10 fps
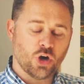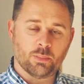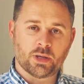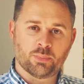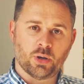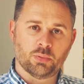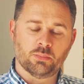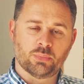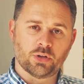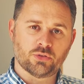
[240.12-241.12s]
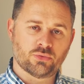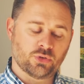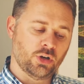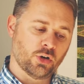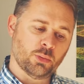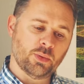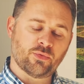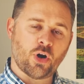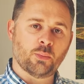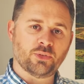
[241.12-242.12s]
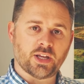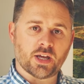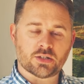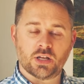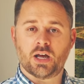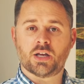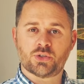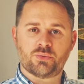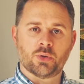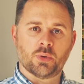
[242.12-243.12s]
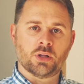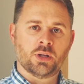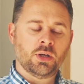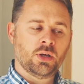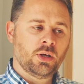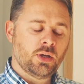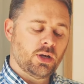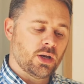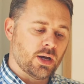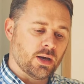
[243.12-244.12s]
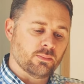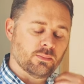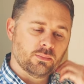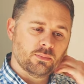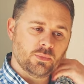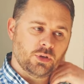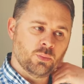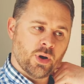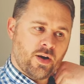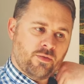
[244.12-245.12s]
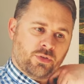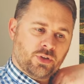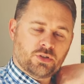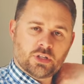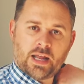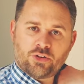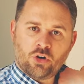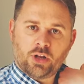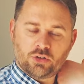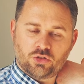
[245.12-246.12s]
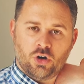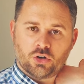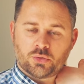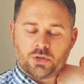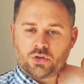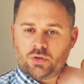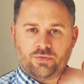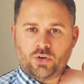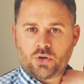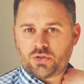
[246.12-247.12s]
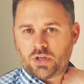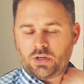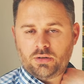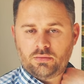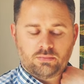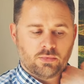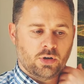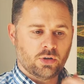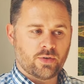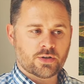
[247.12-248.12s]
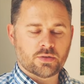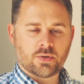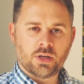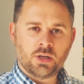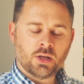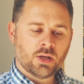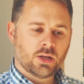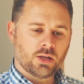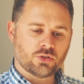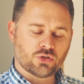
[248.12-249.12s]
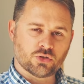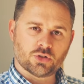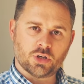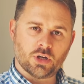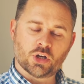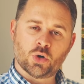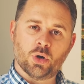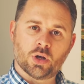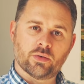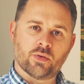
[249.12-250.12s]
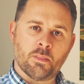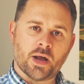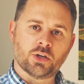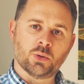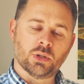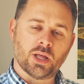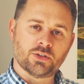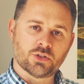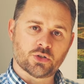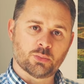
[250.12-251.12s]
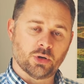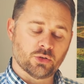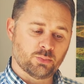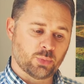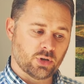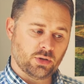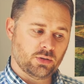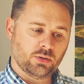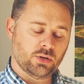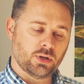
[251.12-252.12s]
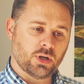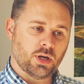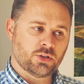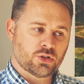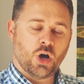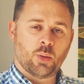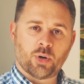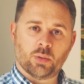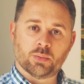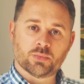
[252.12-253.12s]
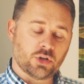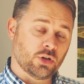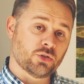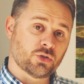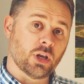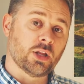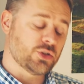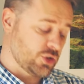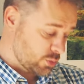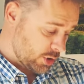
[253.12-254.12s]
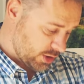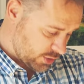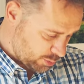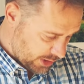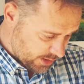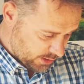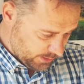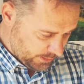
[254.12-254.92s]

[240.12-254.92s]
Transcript: not a big problem, but it's, you know, coming from DSLRs, if you will, where everything's electronic, talks to each other, focusing and all the rest of it. It's just a quirk of a manual lens, I suppose, but it's not a problem so long as the lenses work as planned.